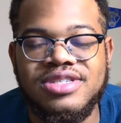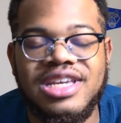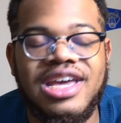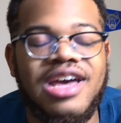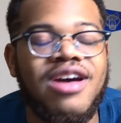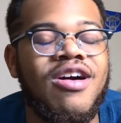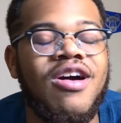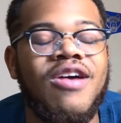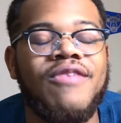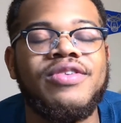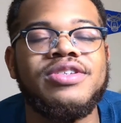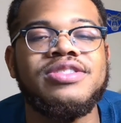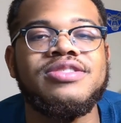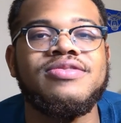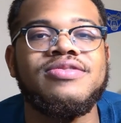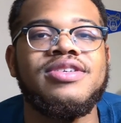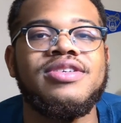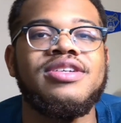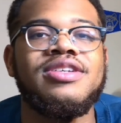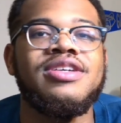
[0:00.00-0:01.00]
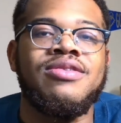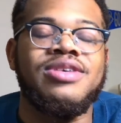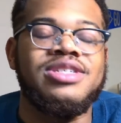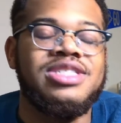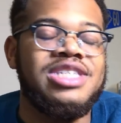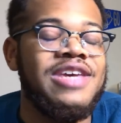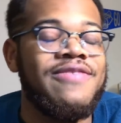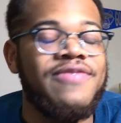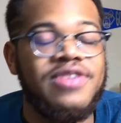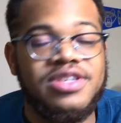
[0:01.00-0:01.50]
Now, obviously,
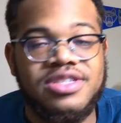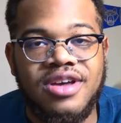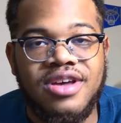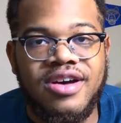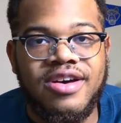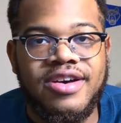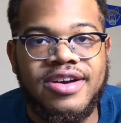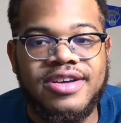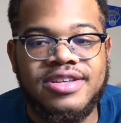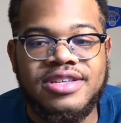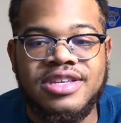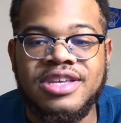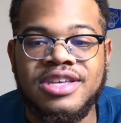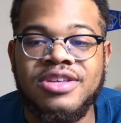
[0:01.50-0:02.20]
Latifi's gone.